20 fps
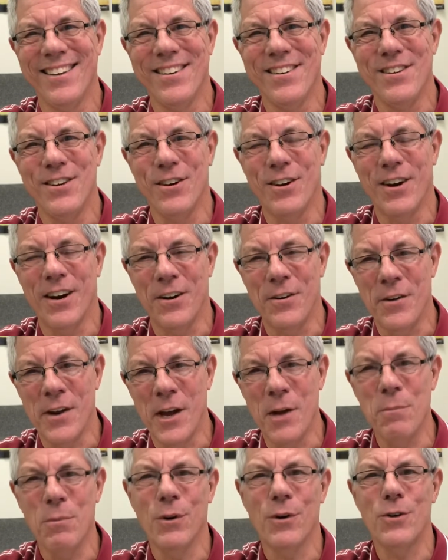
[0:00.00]
to our
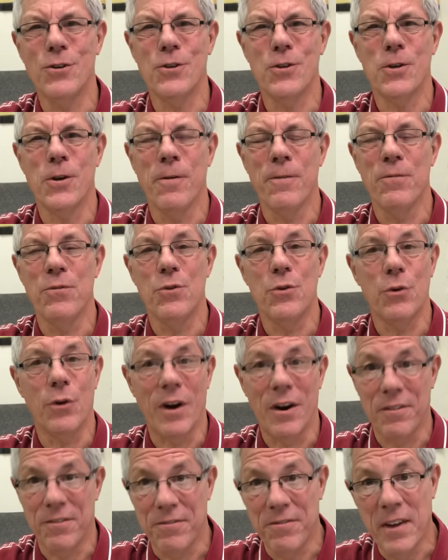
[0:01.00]
neighbors, to
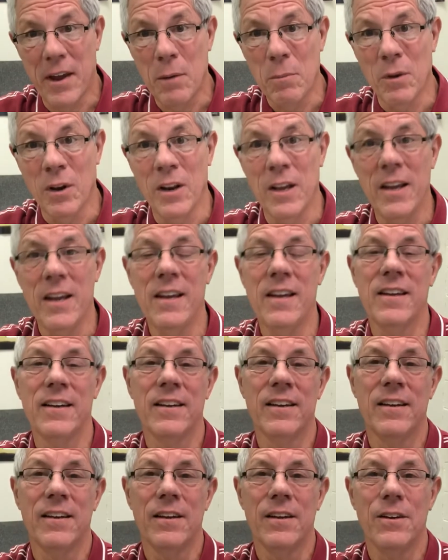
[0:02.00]
our family,
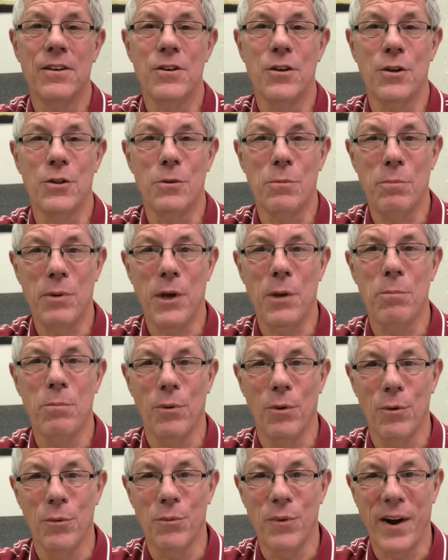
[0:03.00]
to the
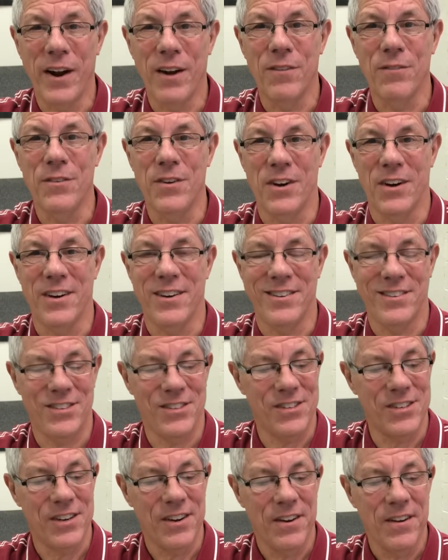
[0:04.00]
people around
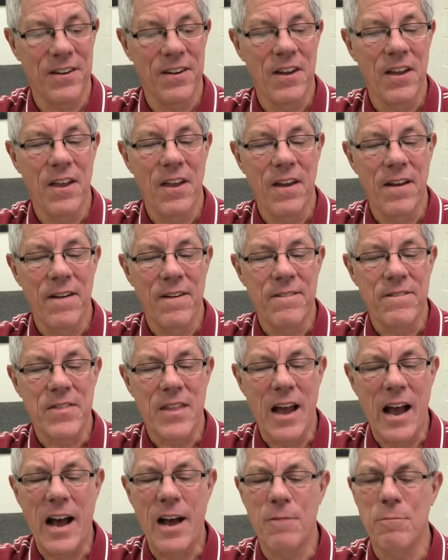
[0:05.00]
us.
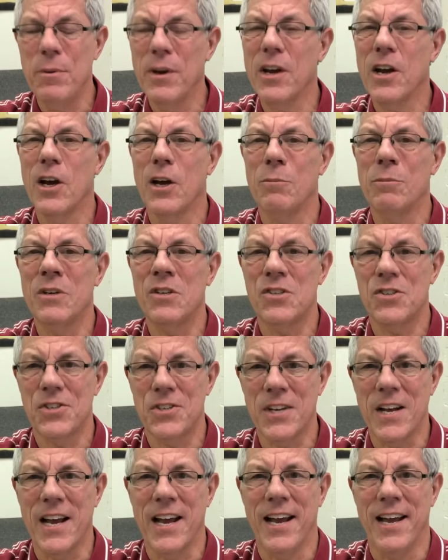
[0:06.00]
I've become a
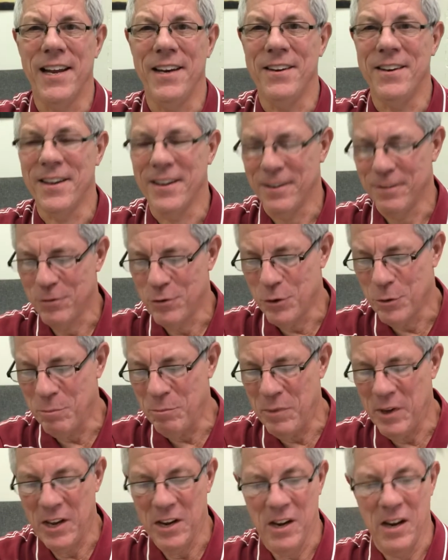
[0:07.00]
sign to
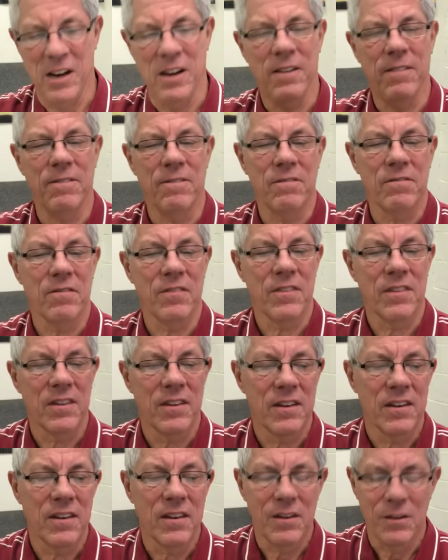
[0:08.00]
many.
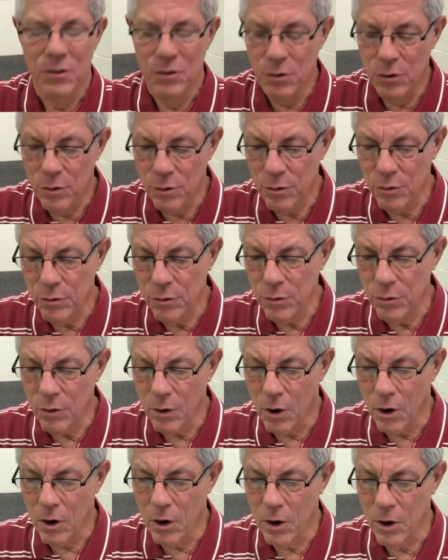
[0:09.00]
You
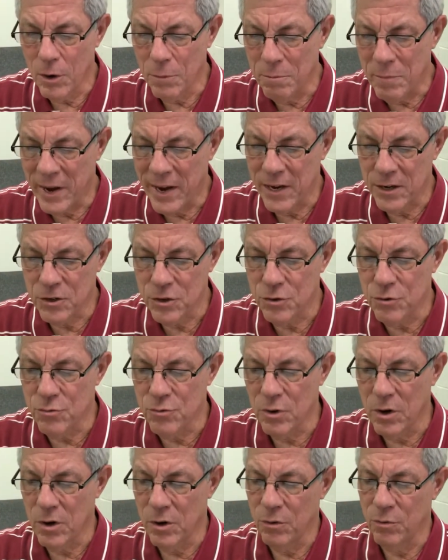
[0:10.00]
are my
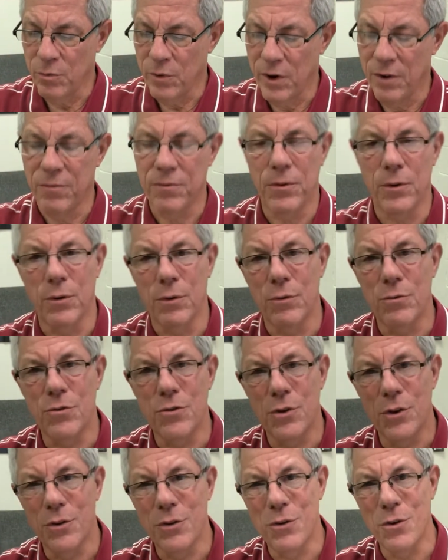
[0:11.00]
strong refuge.
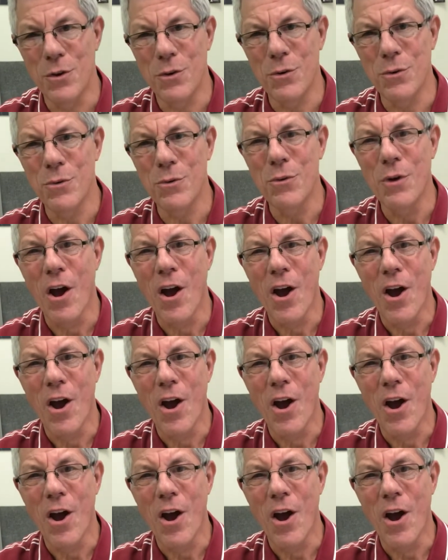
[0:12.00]
You